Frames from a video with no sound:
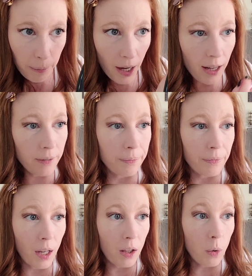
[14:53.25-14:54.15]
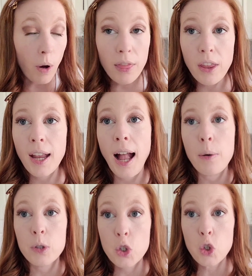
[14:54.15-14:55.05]
But the one thing
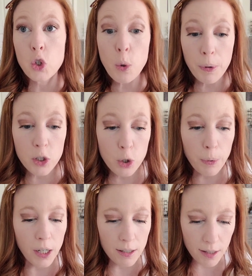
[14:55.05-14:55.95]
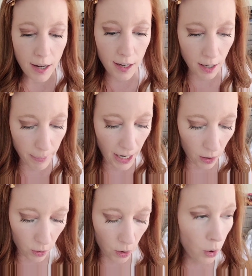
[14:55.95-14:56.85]
I was super, super excited
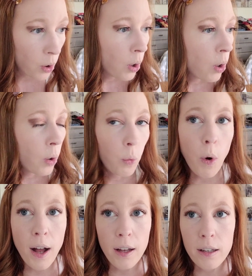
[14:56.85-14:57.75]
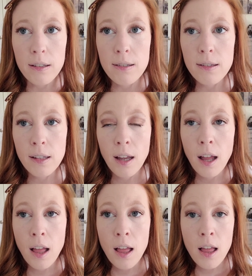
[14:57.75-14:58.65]
about was
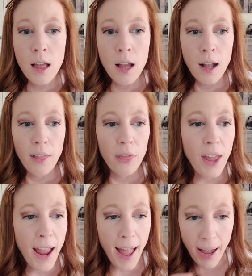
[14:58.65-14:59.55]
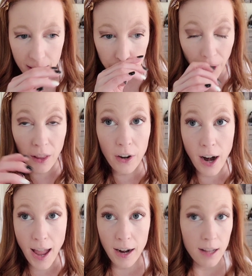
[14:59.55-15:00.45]
they had as part of
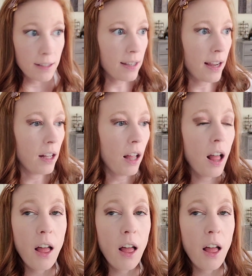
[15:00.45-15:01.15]
their add-on sale